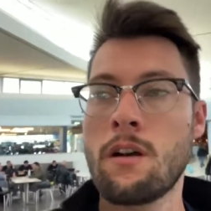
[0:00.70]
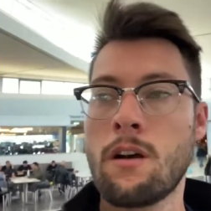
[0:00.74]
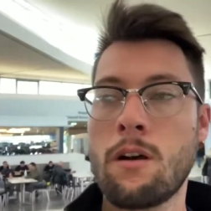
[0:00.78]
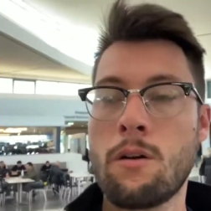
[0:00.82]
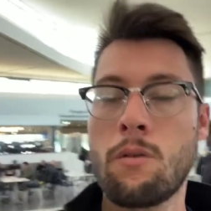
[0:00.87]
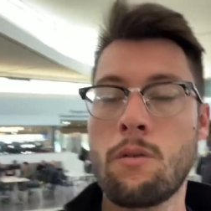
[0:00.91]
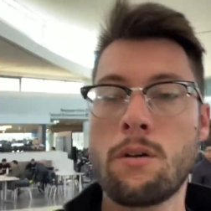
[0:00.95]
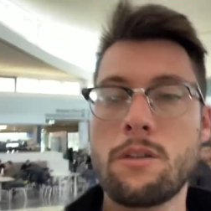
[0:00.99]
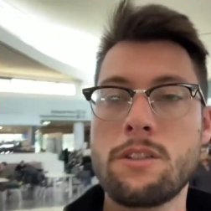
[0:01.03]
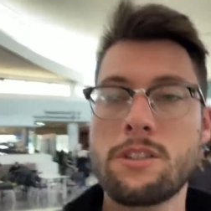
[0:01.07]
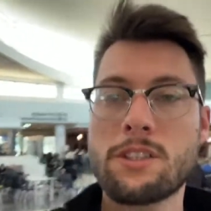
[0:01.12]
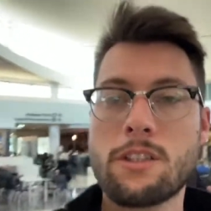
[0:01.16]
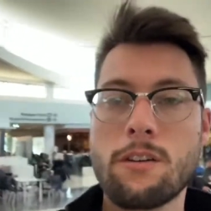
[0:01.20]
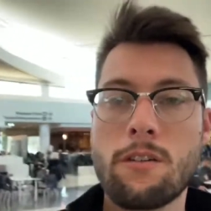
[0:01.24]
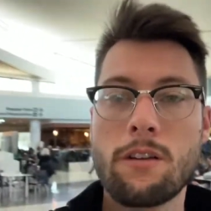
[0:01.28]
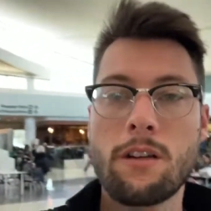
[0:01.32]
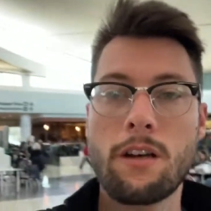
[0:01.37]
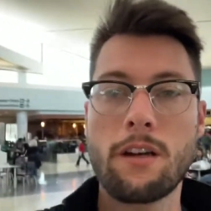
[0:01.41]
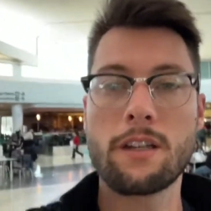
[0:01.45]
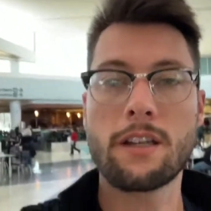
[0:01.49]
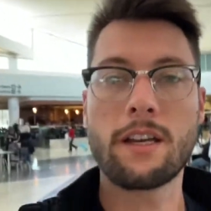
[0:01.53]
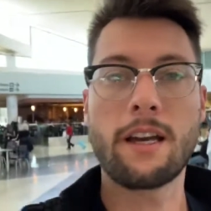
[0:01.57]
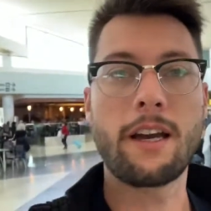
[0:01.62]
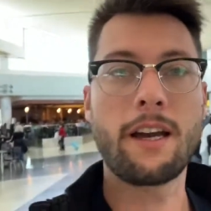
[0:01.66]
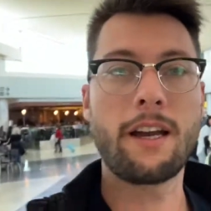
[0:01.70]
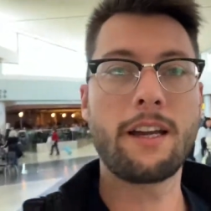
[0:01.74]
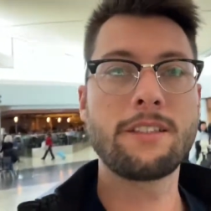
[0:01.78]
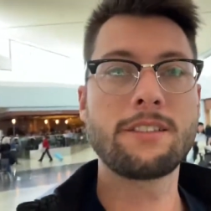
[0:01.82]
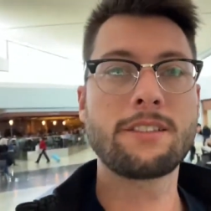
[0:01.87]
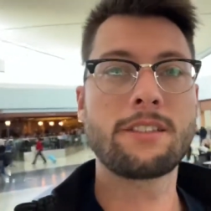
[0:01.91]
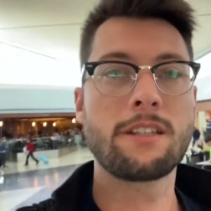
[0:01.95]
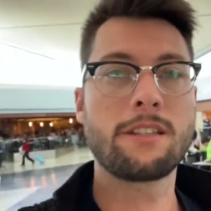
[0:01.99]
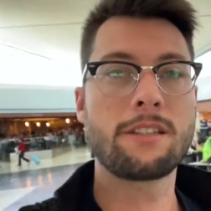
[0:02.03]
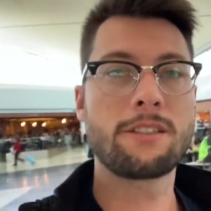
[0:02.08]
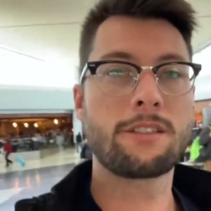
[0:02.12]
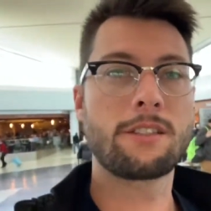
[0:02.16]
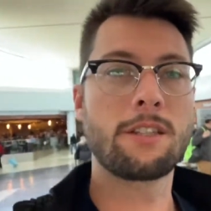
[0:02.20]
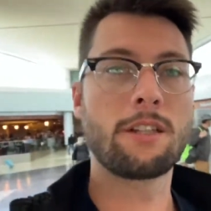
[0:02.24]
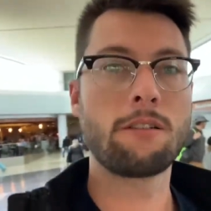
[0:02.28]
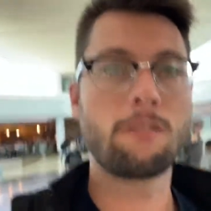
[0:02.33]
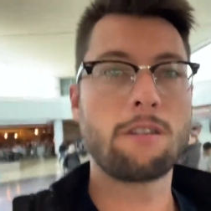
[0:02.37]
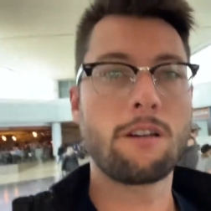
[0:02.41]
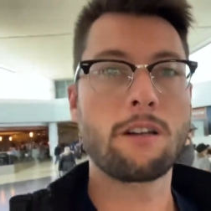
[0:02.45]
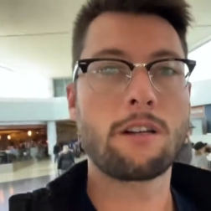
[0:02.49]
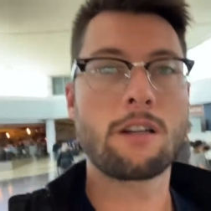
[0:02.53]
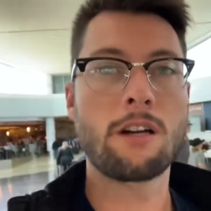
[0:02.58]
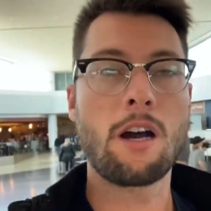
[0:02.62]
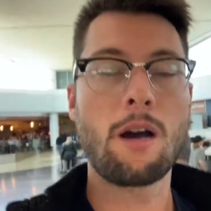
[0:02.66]
What is going on, guys? So
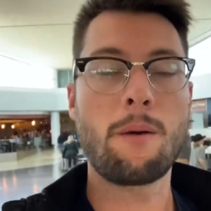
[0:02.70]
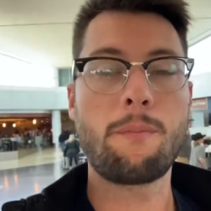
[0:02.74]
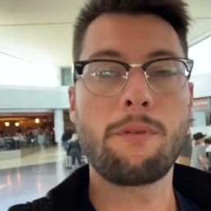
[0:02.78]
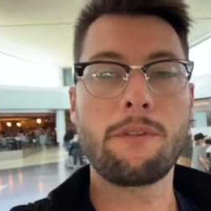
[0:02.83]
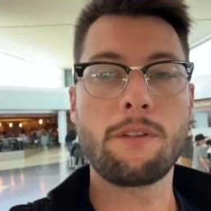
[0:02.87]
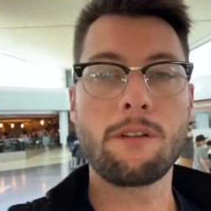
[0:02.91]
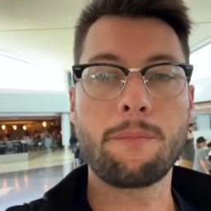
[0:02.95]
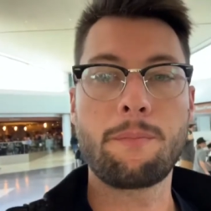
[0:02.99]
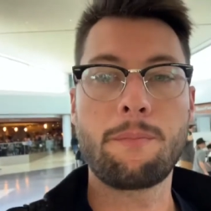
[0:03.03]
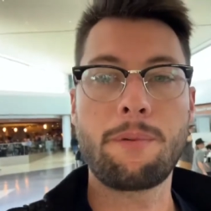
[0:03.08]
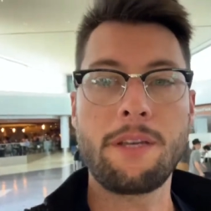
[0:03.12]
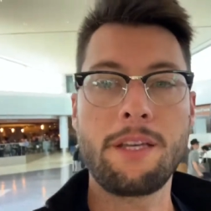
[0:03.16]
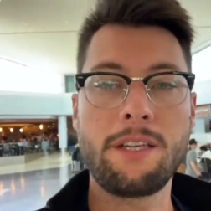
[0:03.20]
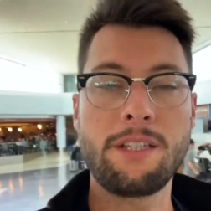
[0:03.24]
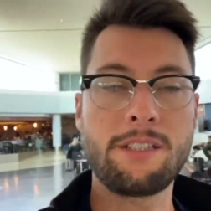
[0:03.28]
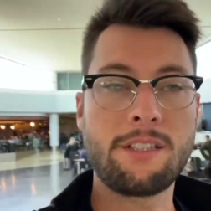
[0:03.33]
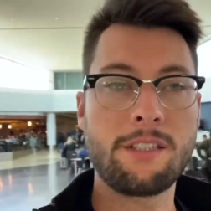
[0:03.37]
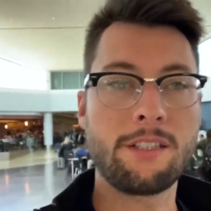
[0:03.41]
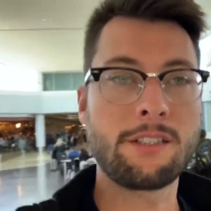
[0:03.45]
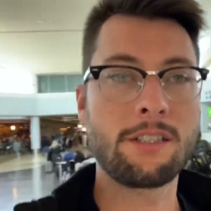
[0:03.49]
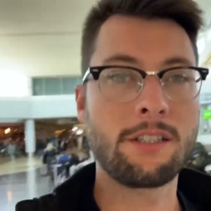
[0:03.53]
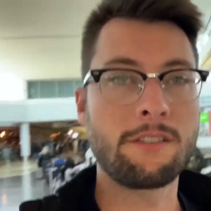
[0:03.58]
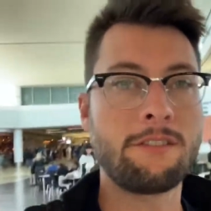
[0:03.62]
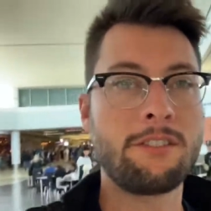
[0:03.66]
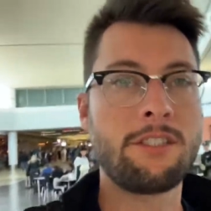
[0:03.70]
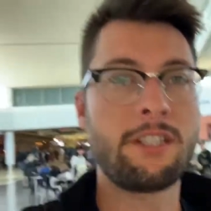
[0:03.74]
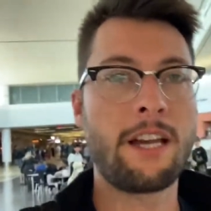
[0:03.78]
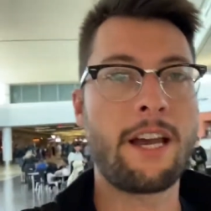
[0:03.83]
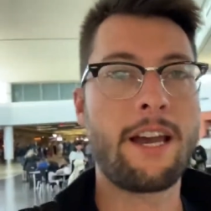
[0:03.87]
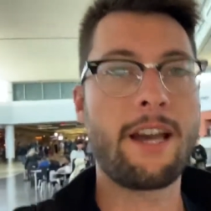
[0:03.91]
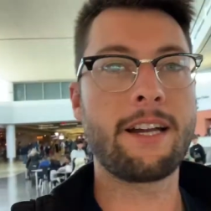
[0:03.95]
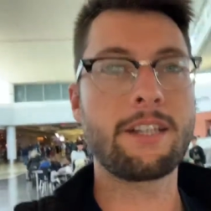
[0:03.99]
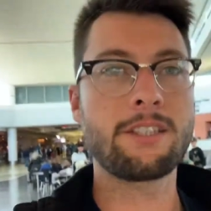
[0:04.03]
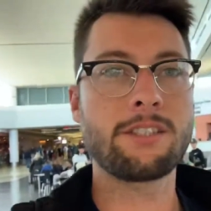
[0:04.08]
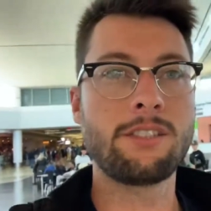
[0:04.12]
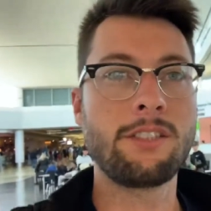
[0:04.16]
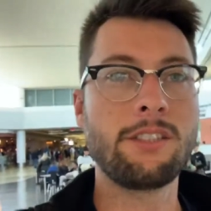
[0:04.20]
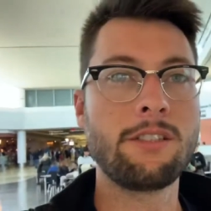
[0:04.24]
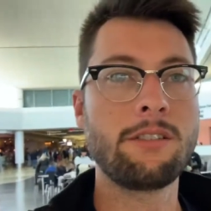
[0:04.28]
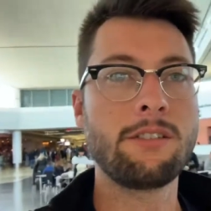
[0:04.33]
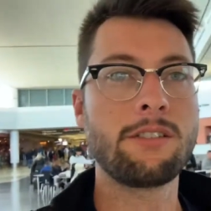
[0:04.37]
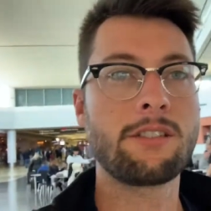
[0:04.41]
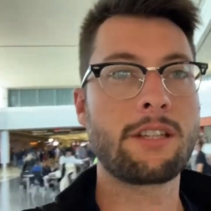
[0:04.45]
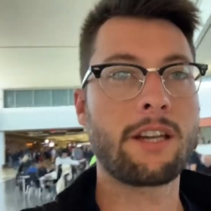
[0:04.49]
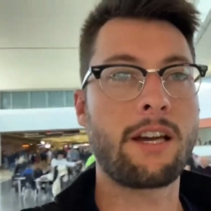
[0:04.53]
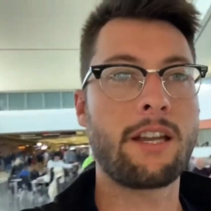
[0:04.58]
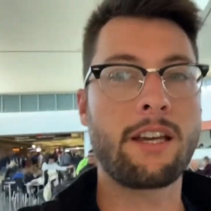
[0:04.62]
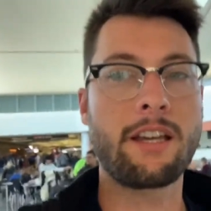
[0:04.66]
a couple of pieces of Jags
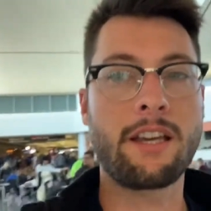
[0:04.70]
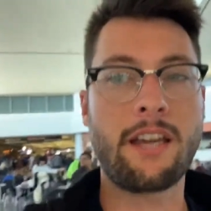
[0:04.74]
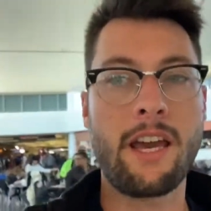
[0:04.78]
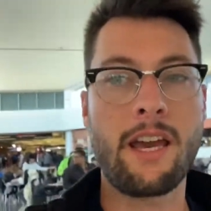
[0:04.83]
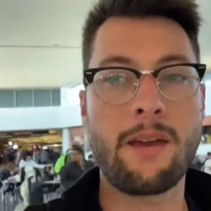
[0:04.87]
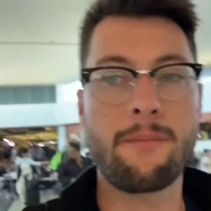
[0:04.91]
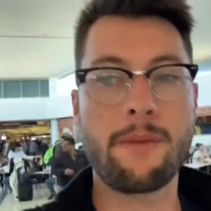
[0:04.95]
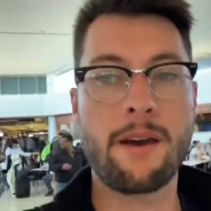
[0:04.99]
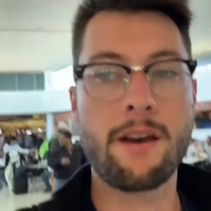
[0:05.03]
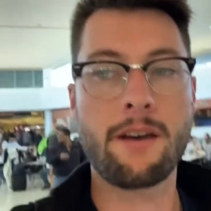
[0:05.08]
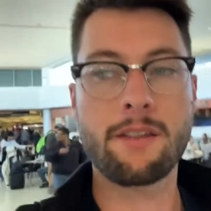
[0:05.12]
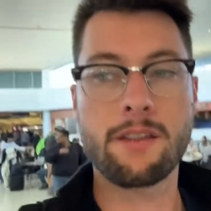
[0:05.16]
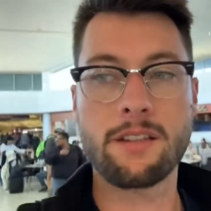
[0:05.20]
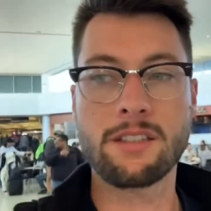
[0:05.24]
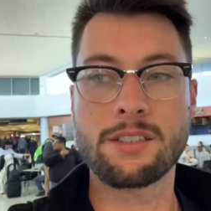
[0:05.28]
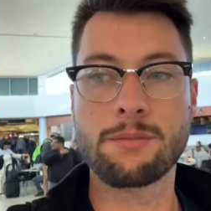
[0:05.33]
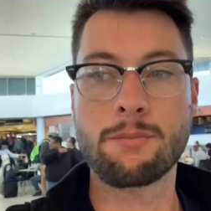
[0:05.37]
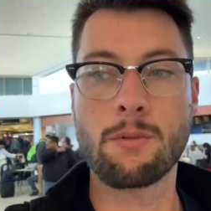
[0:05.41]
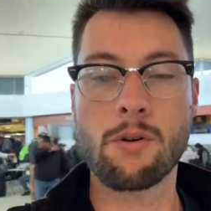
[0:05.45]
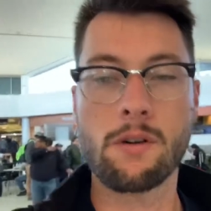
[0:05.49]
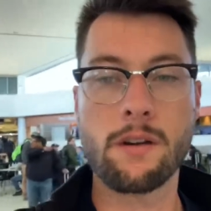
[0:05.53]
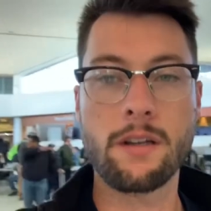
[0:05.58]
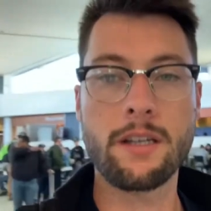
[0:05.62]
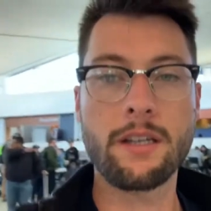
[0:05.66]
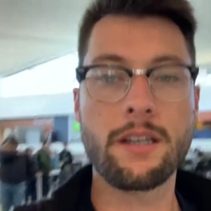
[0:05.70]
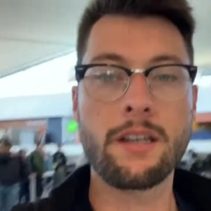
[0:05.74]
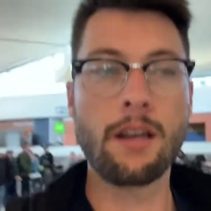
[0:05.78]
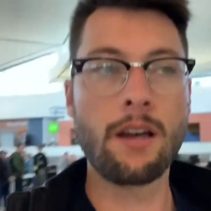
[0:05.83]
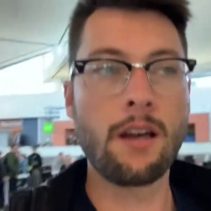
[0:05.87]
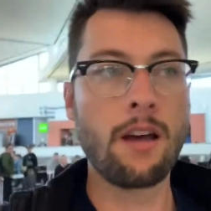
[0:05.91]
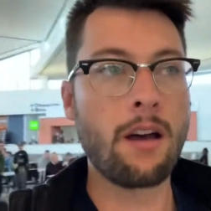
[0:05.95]
news kind of came out this morning.